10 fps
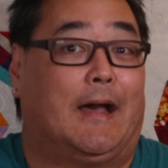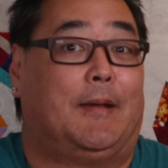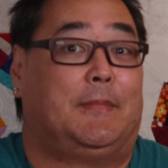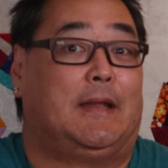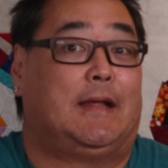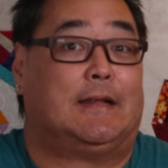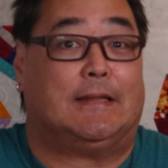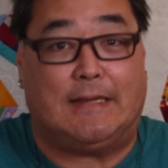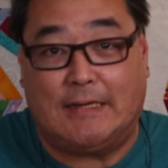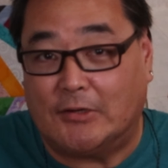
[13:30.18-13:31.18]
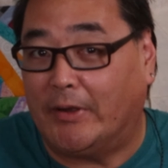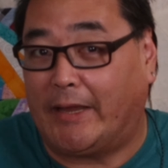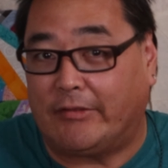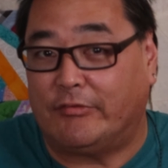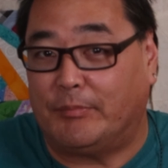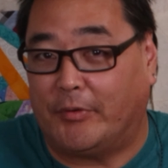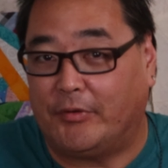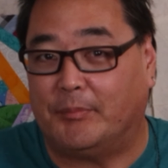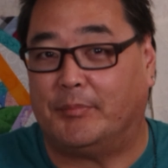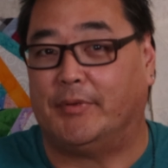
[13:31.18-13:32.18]
I'm not a legal
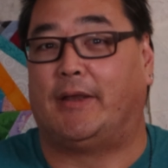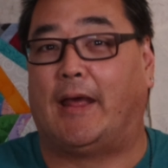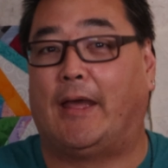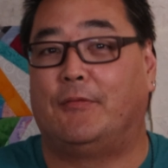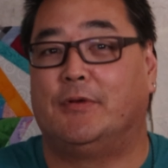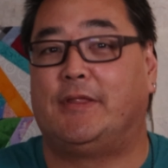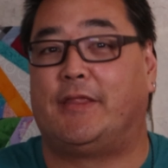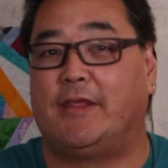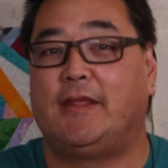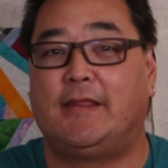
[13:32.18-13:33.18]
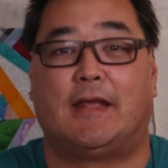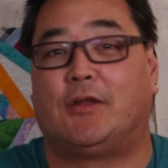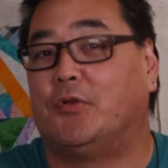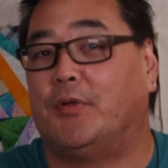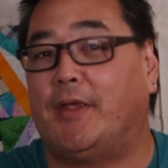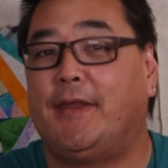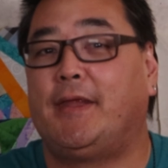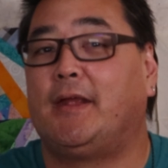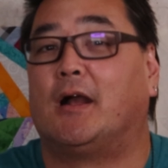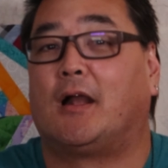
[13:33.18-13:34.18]
expert, but I would think that
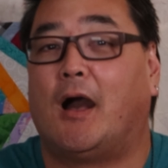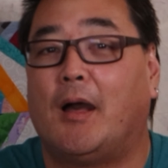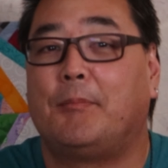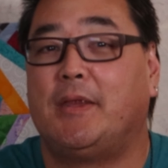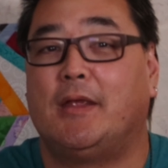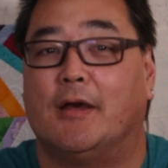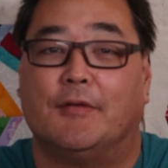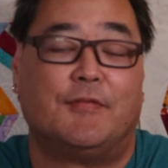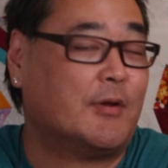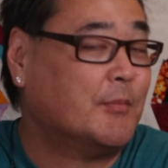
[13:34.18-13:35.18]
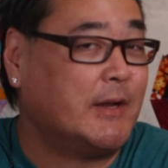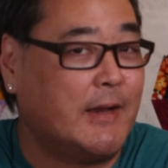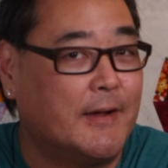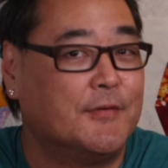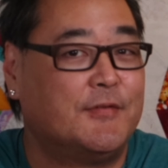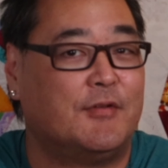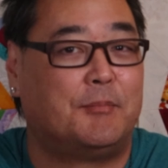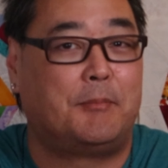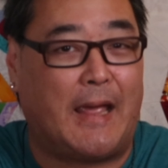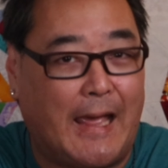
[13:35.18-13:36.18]
creating a copy of someone else's
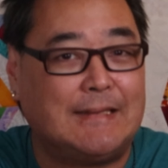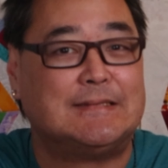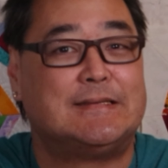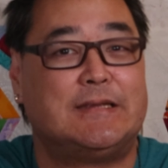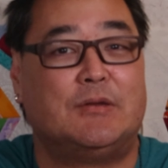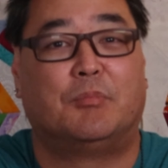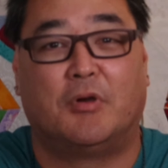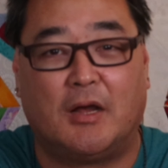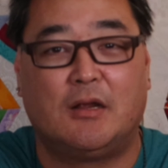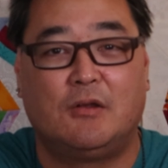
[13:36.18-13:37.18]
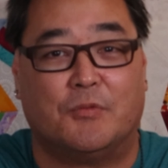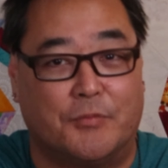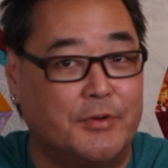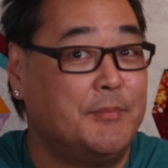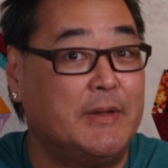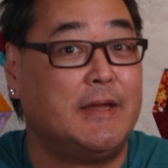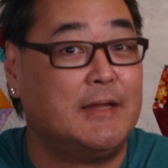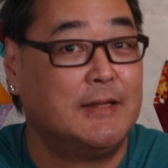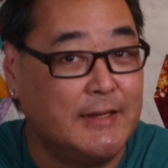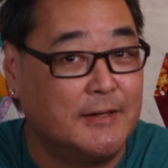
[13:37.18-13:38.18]
patented product would
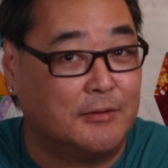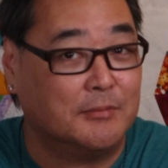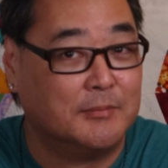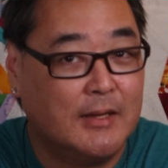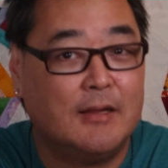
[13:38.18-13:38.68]
be illegal.